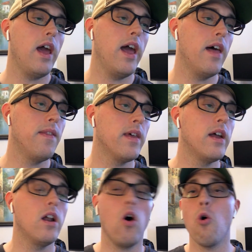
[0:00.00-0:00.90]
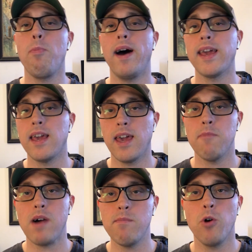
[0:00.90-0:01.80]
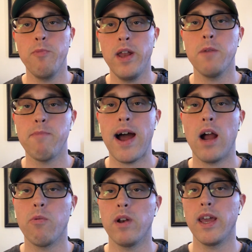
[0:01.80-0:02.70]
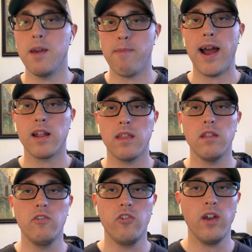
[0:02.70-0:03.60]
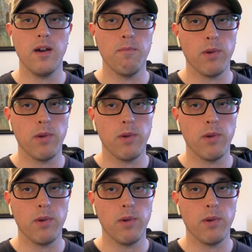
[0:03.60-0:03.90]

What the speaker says: then hope I can get my momentum back when I get back to the gym.